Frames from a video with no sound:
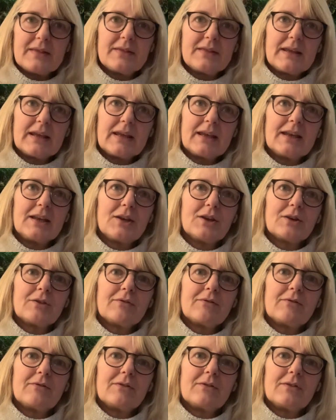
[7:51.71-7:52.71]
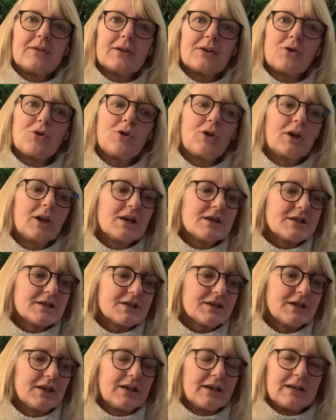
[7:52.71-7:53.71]
thinking of
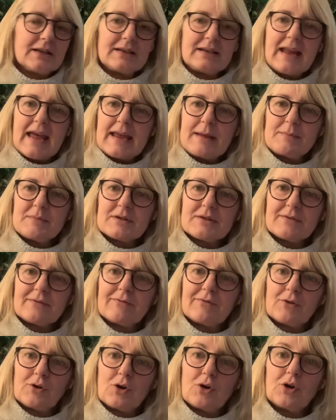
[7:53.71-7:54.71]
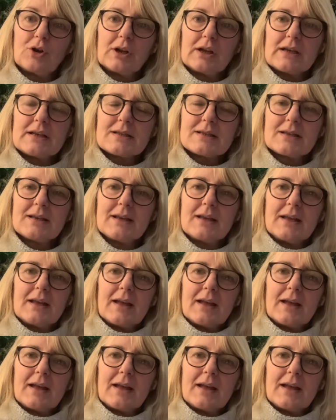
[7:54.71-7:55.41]
colours, names of colours.